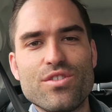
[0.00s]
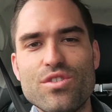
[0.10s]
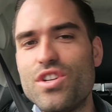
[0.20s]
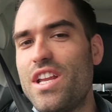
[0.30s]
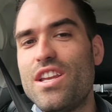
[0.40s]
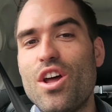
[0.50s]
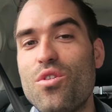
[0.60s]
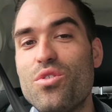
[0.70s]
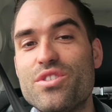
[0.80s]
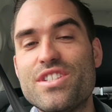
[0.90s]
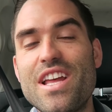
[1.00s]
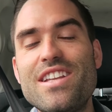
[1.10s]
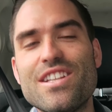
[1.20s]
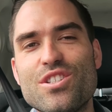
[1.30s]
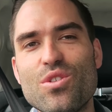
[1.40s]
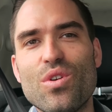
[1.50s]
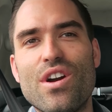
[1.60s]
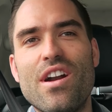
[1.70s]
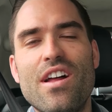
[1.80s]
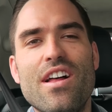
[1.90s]
so she didn't know who'd sent it to
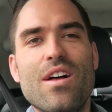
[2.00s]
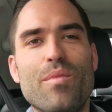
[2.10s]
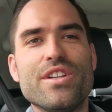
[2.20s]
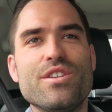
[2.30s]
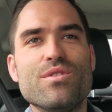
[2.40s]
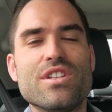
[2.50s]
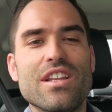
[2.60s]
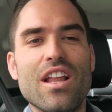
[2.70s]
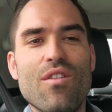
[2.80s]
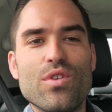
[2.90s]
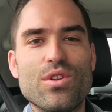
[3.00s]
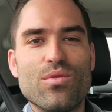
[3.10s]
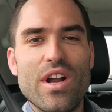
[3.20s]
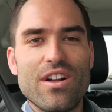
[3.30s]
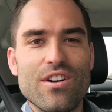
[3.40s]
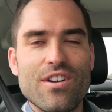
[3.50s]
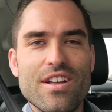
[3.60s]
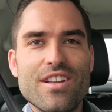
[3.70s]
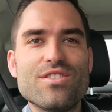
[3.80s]
her, but she was in love with the record.